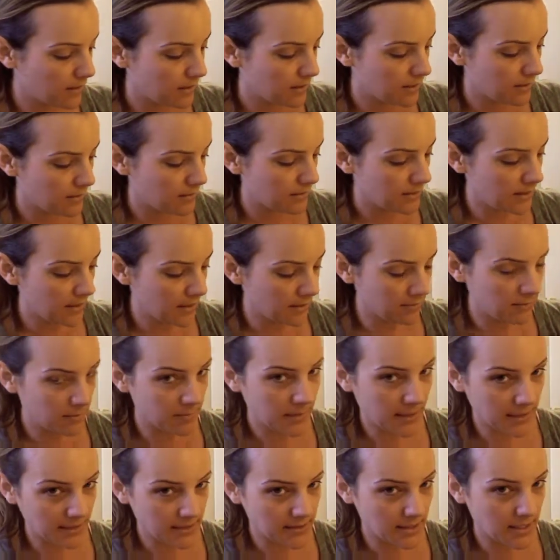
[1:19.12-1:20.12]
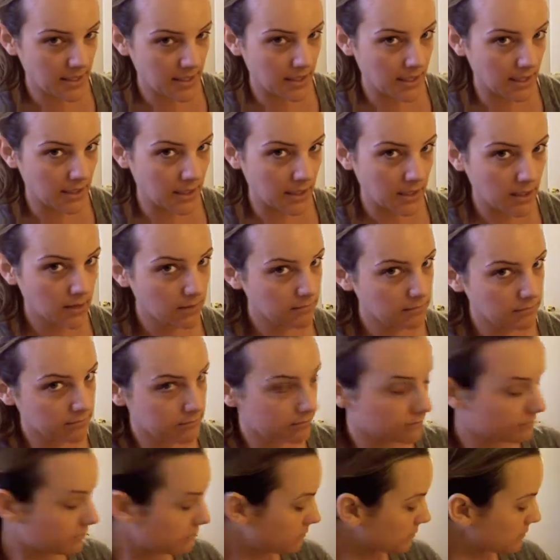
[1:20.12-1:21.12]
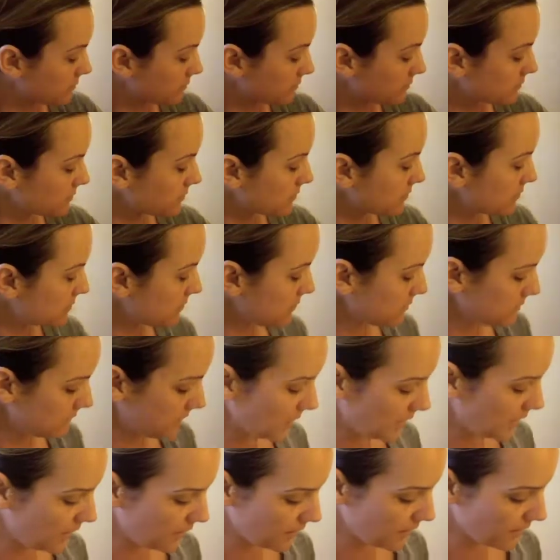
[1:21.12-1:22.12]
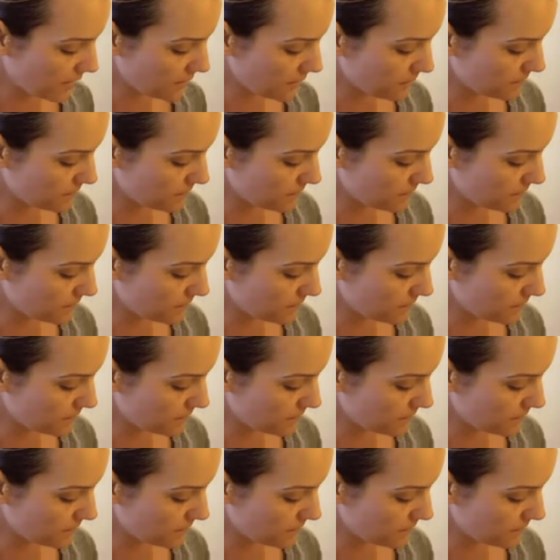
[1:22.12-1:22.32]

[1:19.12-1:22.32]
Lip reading: I'm going to give it back to Annie. Here you go.